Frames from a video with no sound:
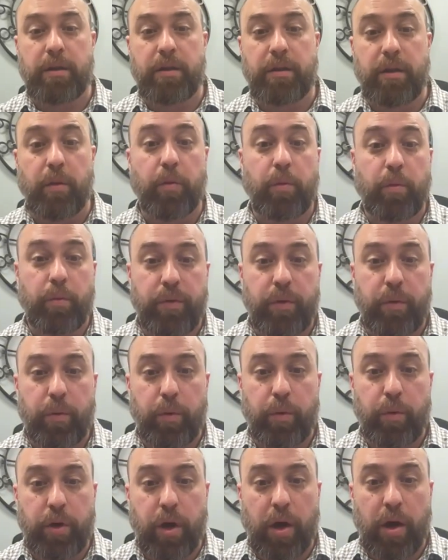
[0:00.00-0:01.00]
the
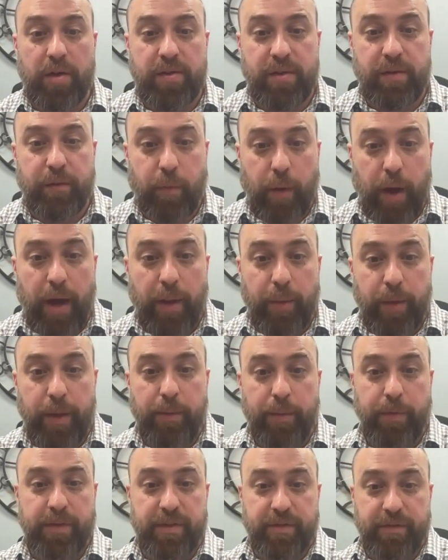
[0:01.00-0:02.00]
root cause of why
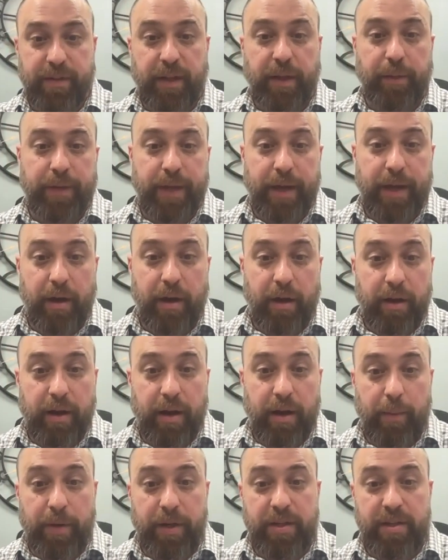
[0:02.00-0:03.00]
people develop that
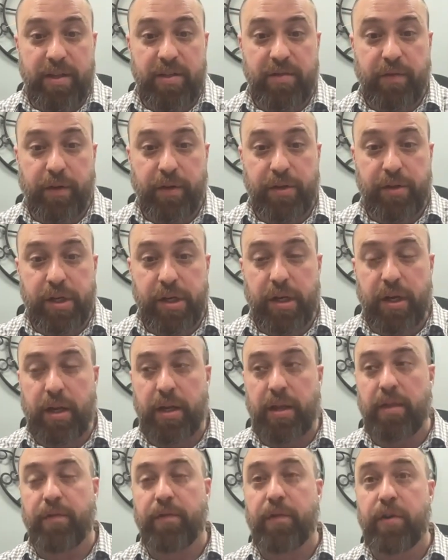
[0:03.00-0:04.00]
autonomic dysfunction
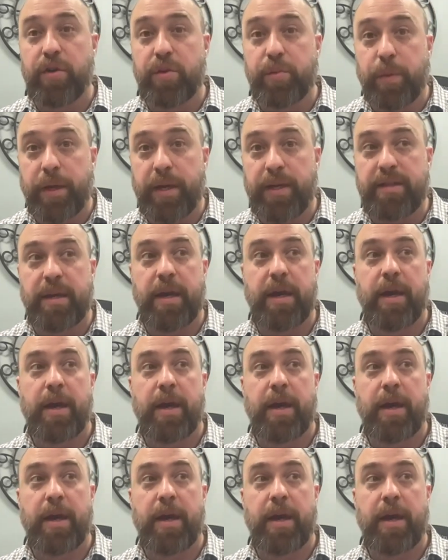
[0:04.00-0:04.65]
in the first place.